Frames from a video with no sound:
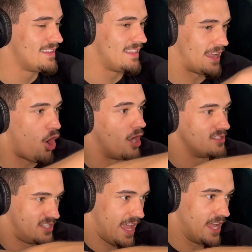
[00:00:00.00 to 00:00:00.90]
like
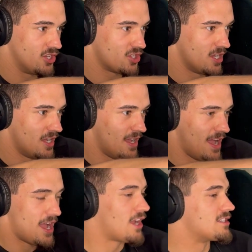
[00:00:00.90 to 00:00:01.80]
on stage.
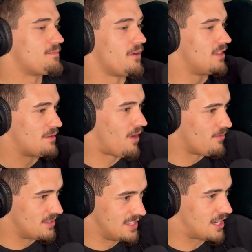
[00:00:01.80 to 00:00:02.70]
Cause apparently like
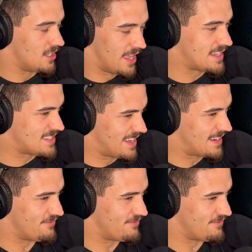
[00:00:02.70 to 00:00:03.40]
Bobby Lee collects like